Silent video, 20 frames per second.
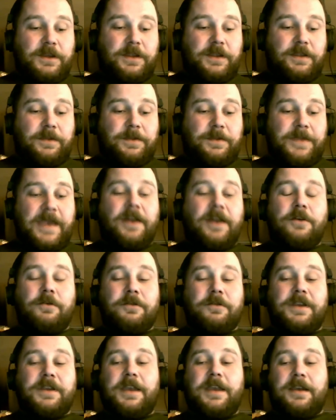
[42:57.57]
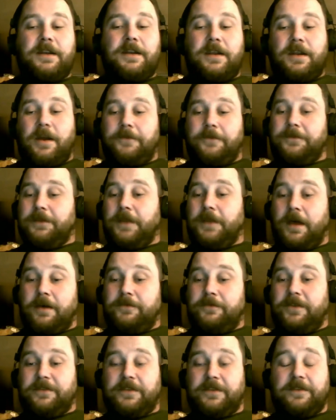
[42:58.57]
They don't get enough
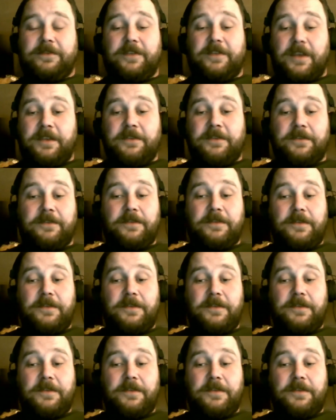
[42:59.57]
love as it sits.